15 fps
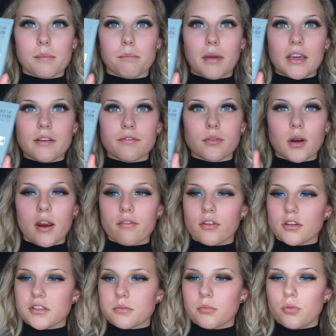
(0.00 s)
Makeup
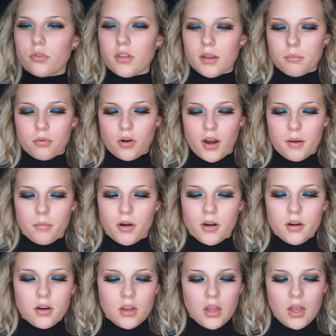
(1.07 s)
Forever Smoothing
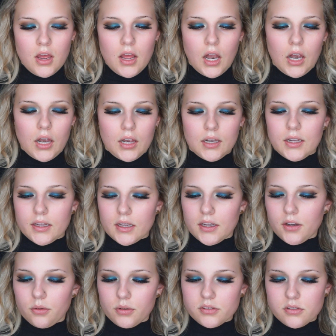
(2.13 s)
Primer, like
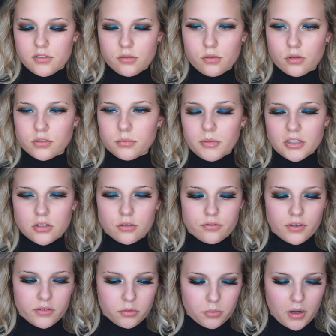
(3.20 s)
I always do. Those are my two
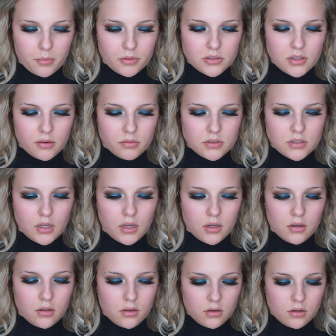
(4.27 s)
favorite primers, I would
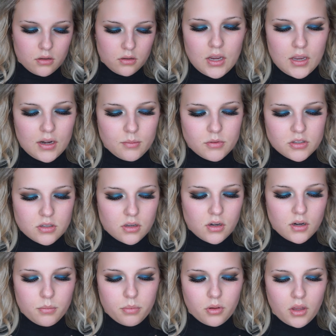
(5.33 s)
say. And I'm just going
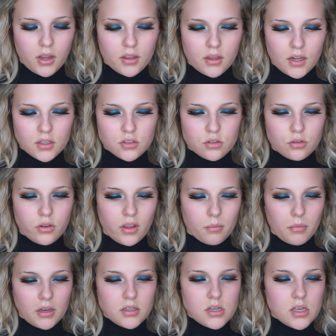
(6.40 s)
to apply that to like
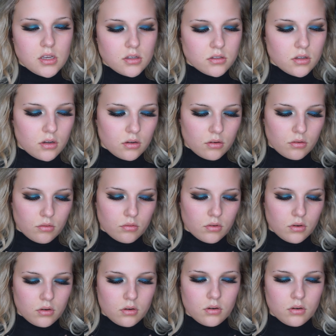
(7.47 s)
my T-zone,